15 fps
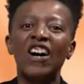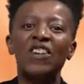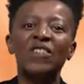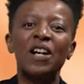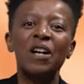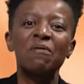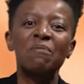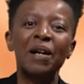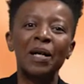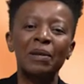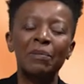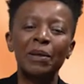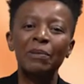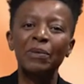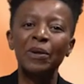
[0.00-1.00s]
All right, my
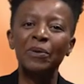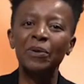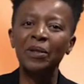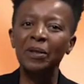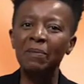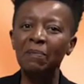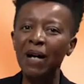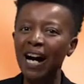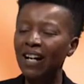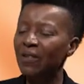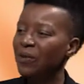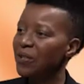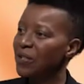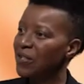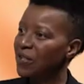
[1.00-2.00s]
people, we're back.
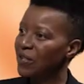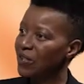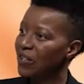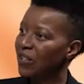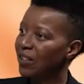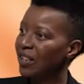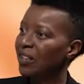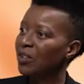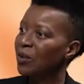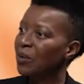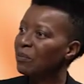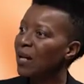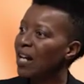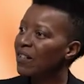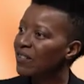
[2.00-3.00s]
We're still talking to
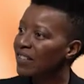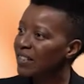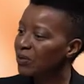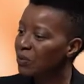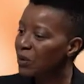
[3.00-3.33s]
Marilyn